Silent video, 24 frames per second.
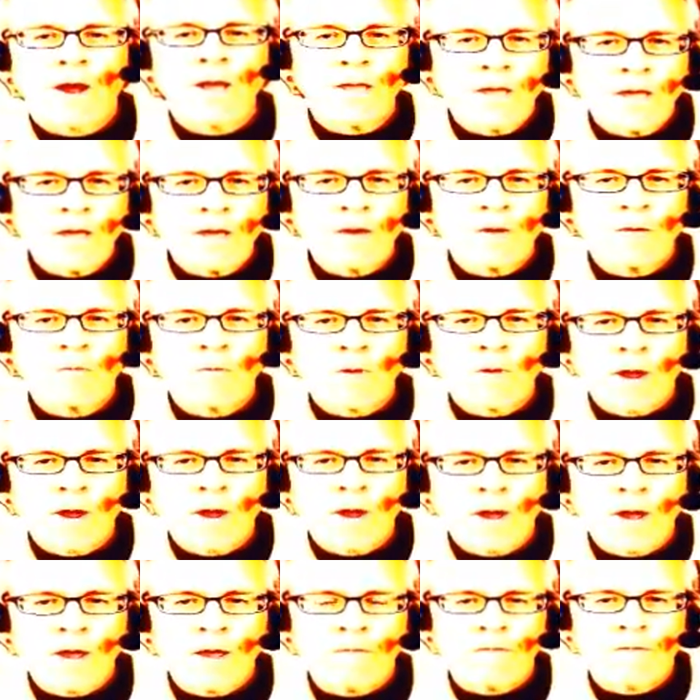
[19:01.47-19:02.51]
I can
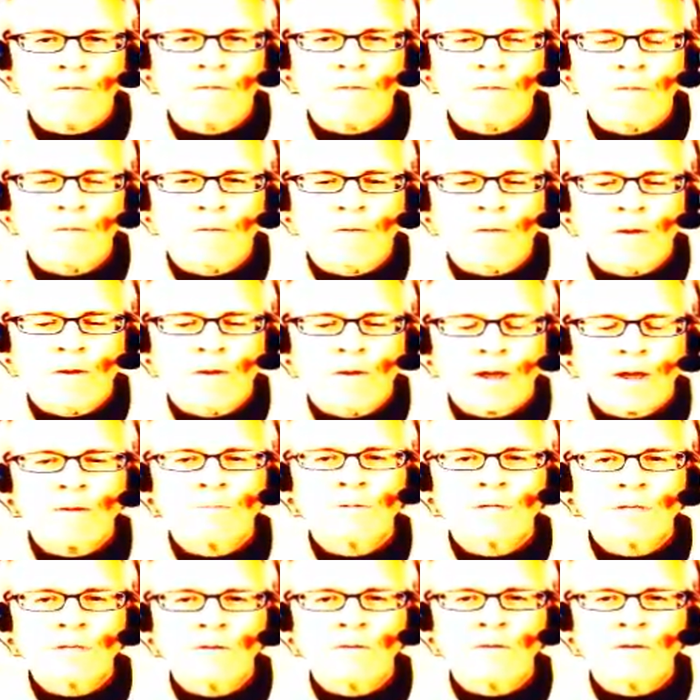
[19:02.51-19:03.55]
arrive.
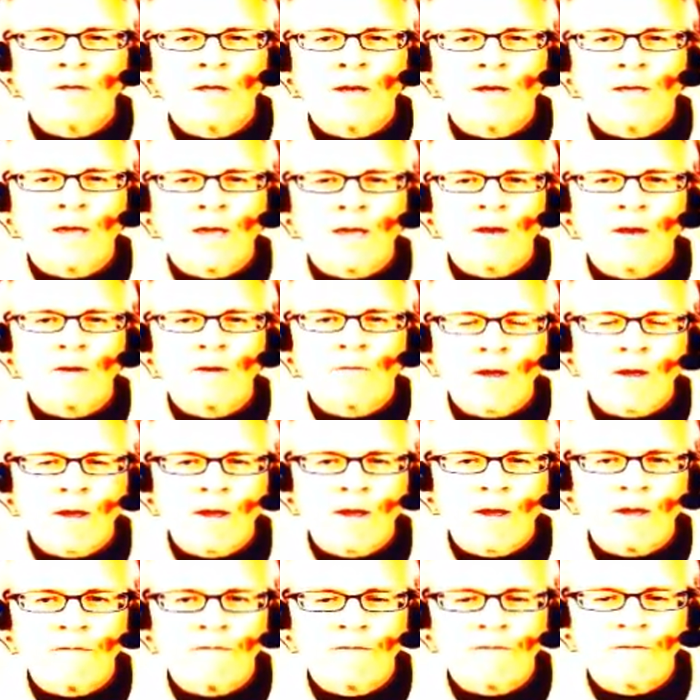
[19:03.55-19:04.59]
Absolutely, I can
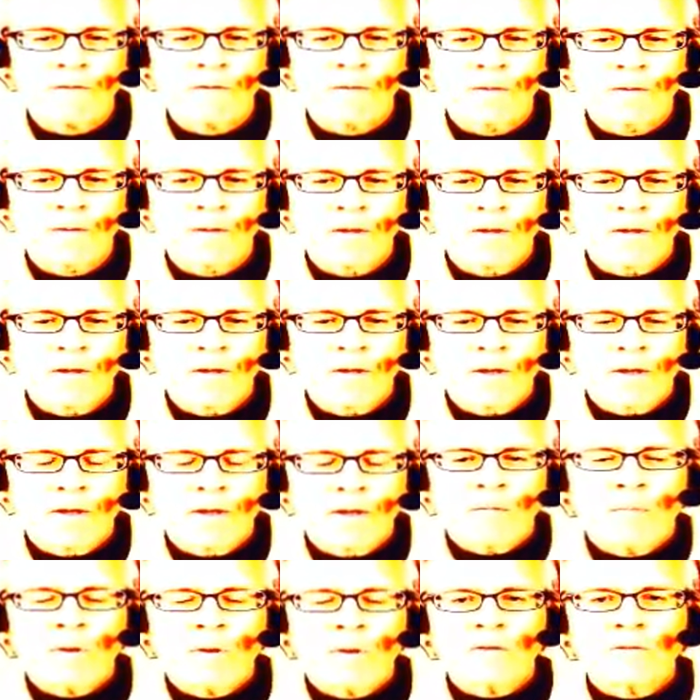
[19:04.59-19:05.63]
arrive.
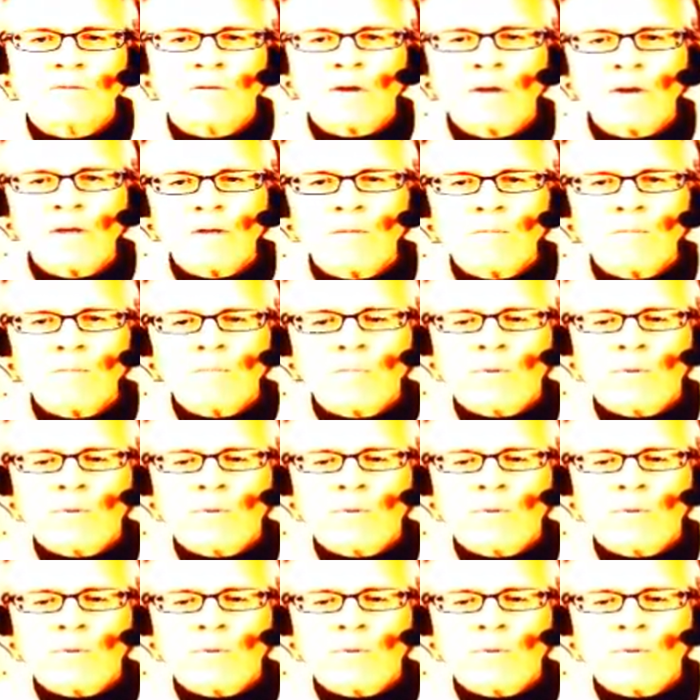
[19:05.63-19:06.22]
But it's very